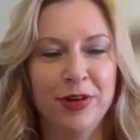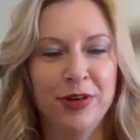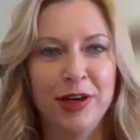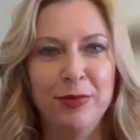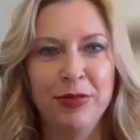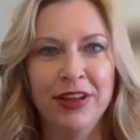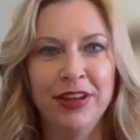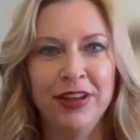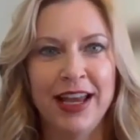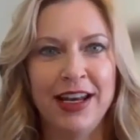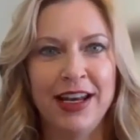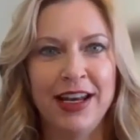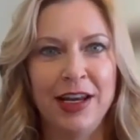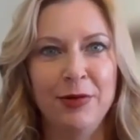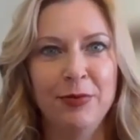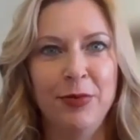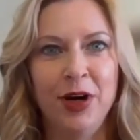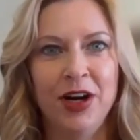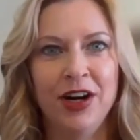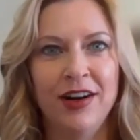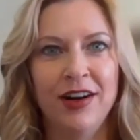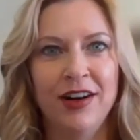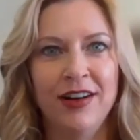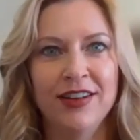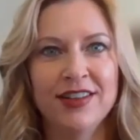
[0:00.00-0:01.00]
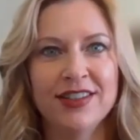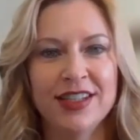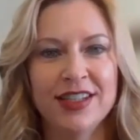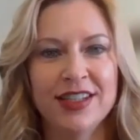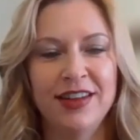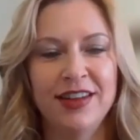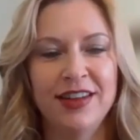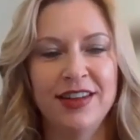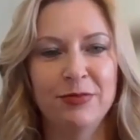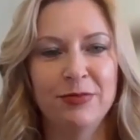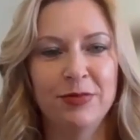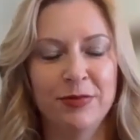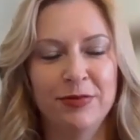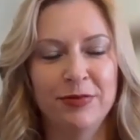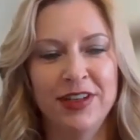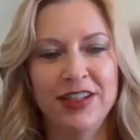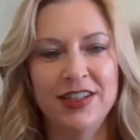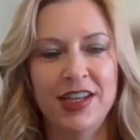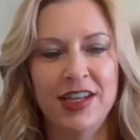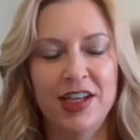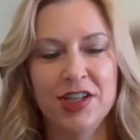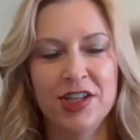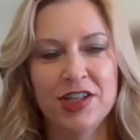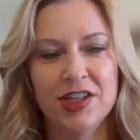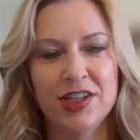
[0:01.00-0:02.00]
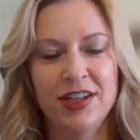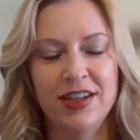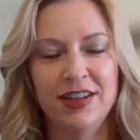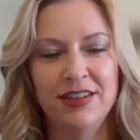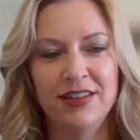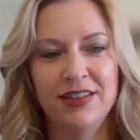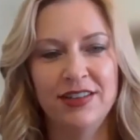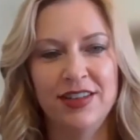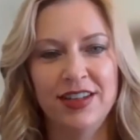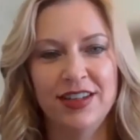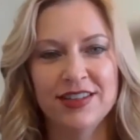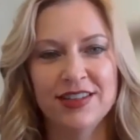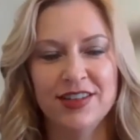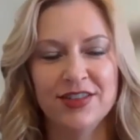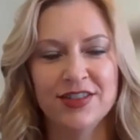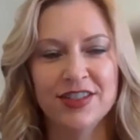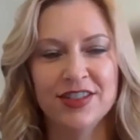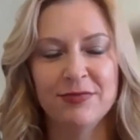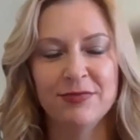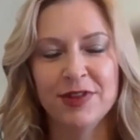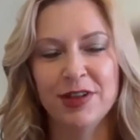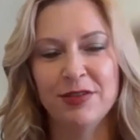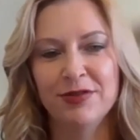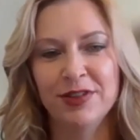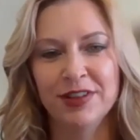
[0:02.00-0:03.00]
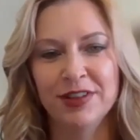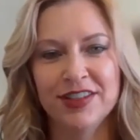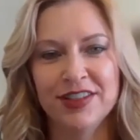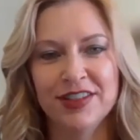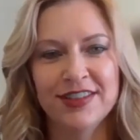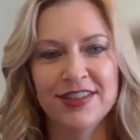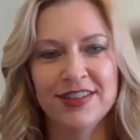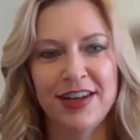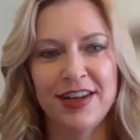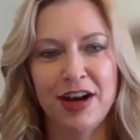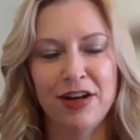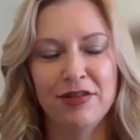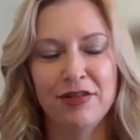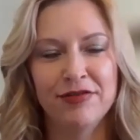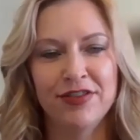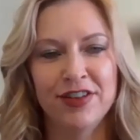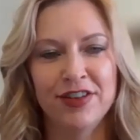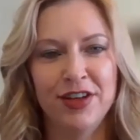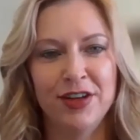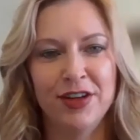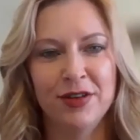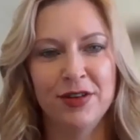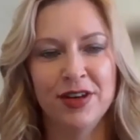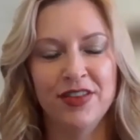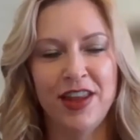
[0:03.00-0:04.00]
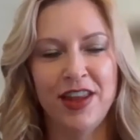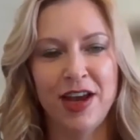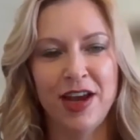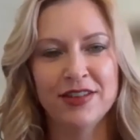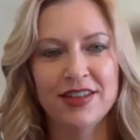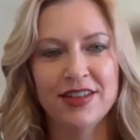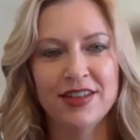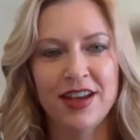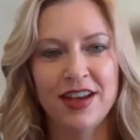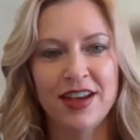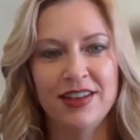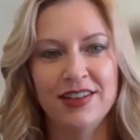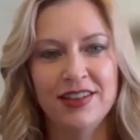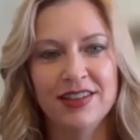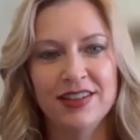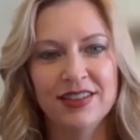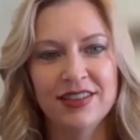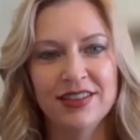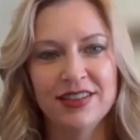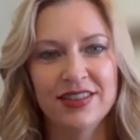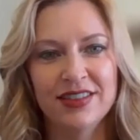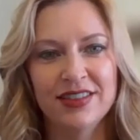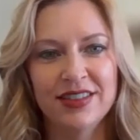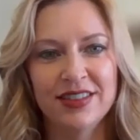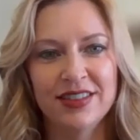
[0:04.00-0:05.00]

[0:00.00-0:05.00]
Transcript: the pre planning part and the implementation? Is there something that really stood out for you on that side?